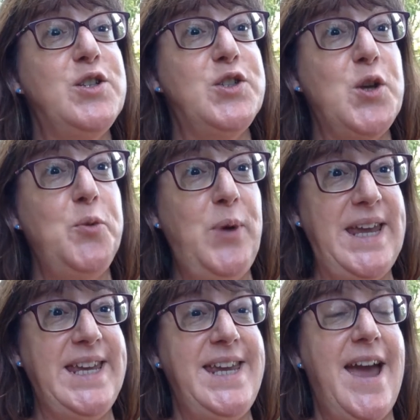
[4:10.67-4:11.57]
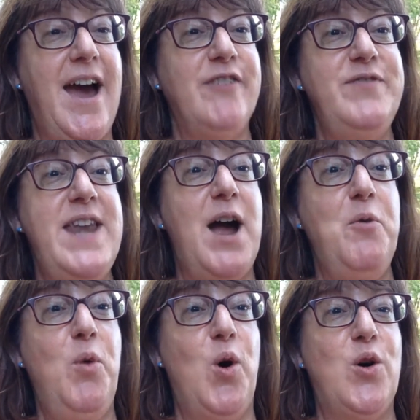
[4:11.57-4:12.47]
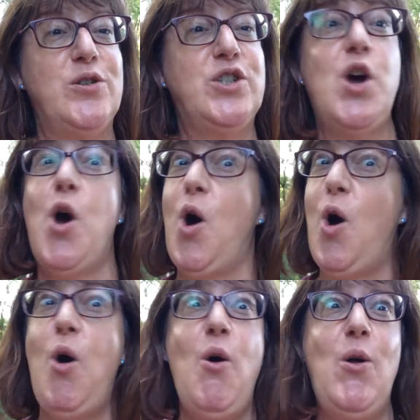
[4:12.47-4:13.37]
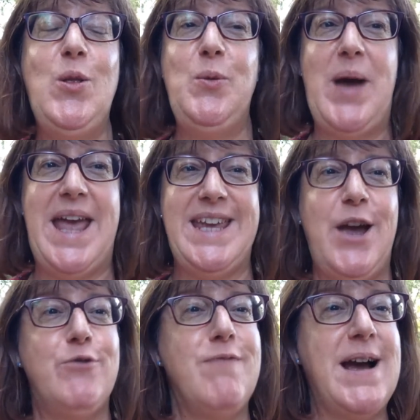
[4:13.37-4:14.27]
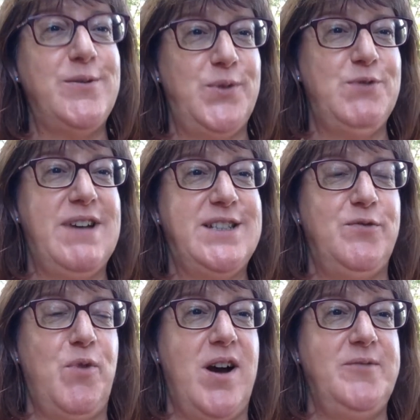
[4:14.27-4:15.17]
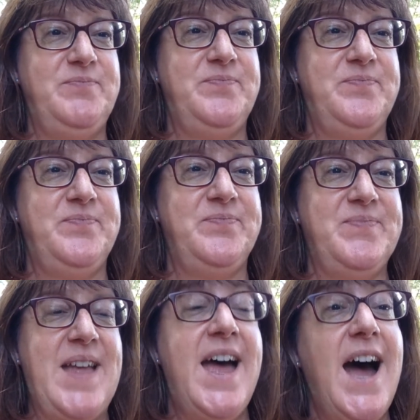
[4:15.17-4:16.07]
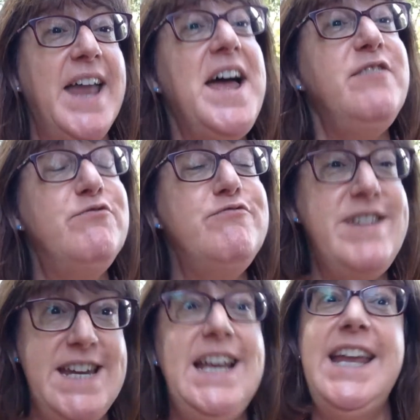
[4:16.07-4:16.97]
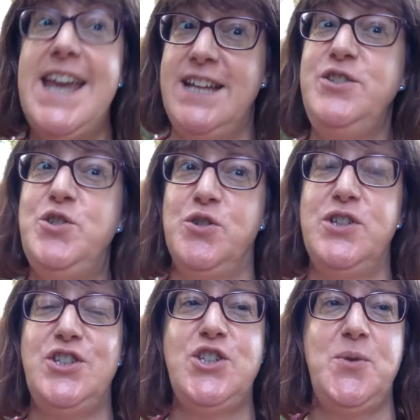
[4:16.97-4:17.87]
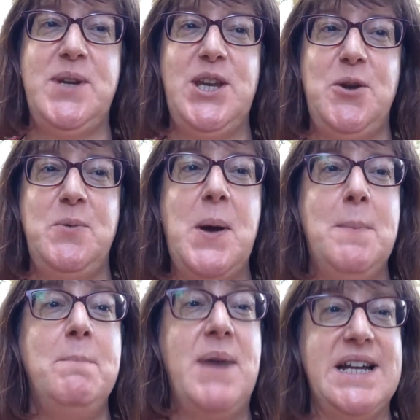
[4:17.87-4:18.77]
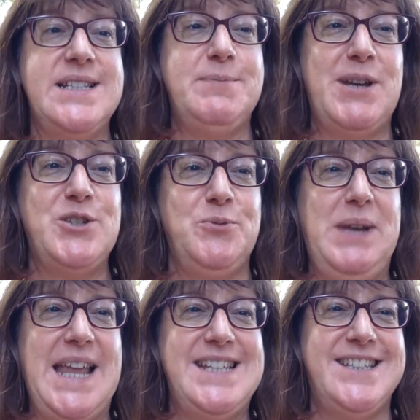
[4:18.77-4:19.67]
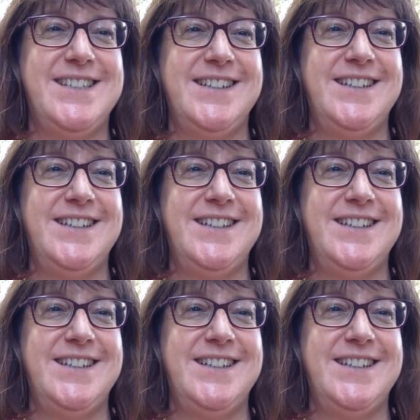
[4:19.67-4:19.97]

So we have now walked all the way around the reservoir, and I've really enjoyed showing you my special place,